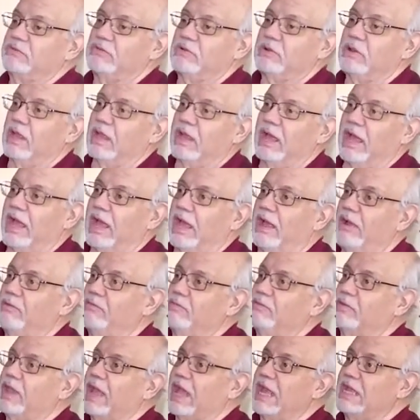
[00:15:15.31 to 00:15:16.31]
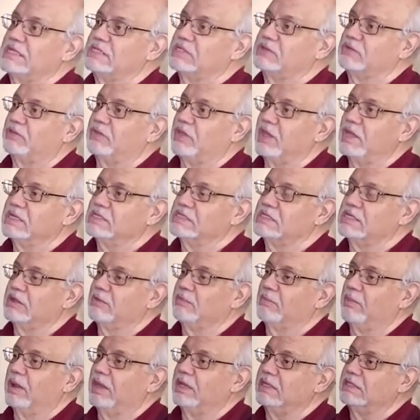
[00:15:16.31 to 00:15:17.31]
of um, kinds of things
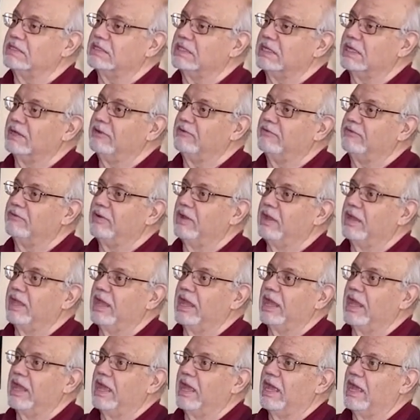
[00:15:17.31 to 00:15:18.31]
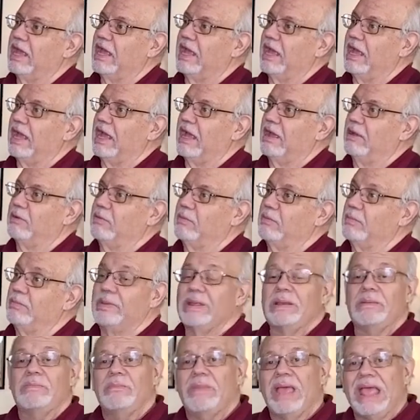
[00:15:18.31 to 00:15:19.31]
that might have uh,
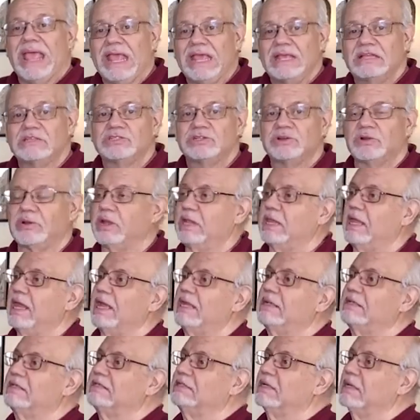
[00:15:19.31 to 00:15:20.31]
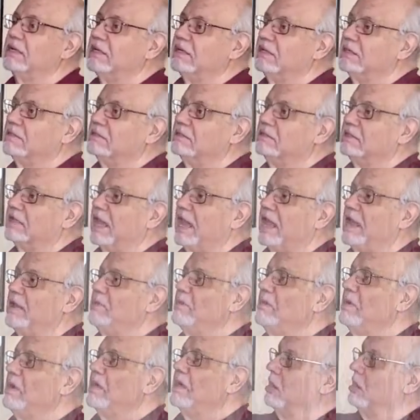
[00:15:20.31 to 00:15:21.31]
been made during that
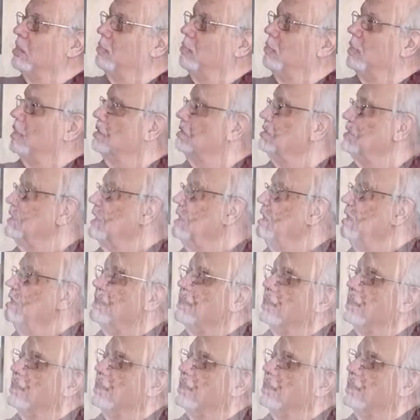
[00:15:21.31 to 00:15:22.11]
time quilting,